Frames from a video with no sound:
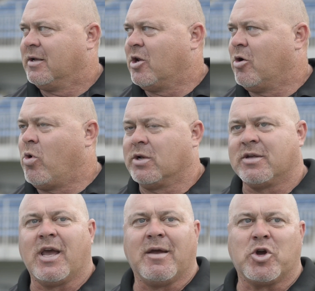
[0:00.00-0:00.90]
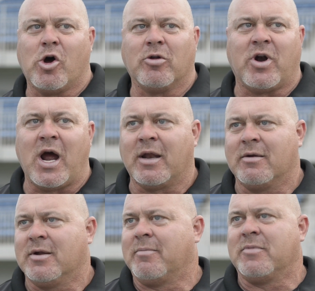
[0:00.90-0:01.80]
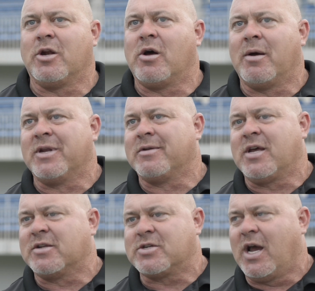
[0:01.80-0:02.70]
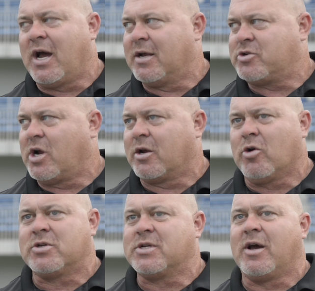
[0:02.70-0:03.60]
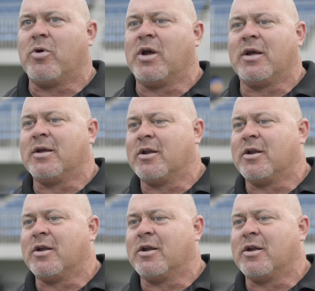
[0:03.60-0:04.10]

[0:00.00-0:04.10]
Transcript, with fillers: you know want the game called right. I'm you know I'm an intense guy. I try to coach that way.